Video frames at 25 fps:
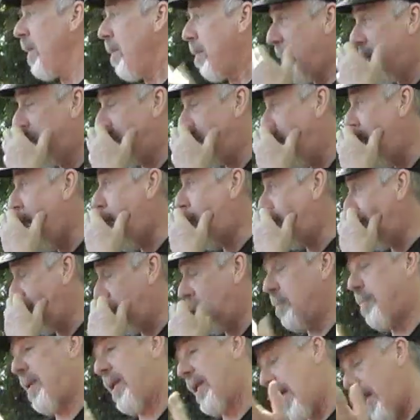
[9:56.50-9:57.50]
but still happens.
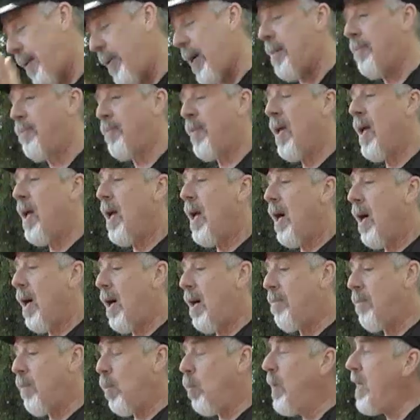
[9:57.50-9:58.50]
But anyway,
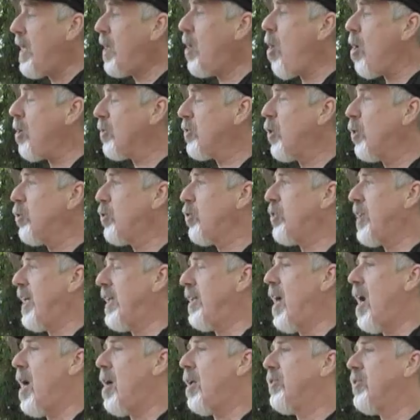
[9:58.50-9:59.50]
um, we call social
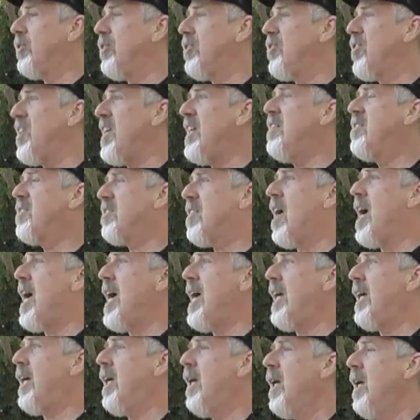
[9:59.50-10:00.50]
technologies things
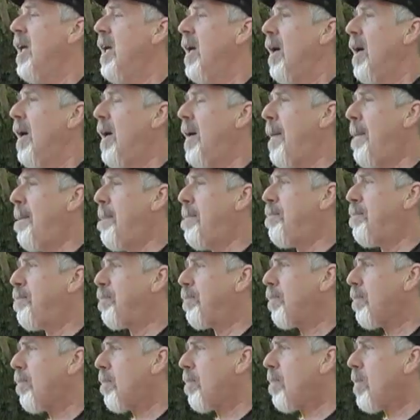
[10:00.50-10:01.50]
like um,
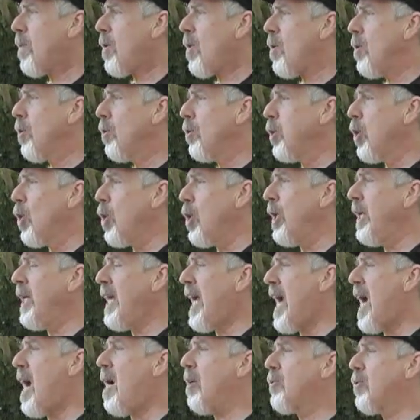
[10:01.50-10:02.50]
learning
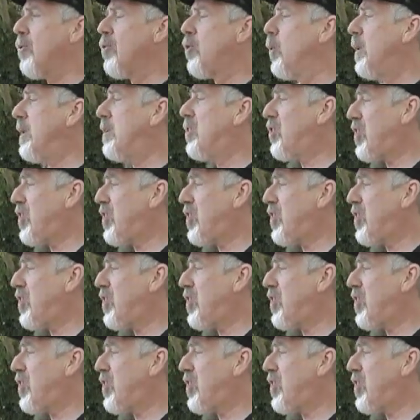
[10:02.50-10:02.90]
how to do a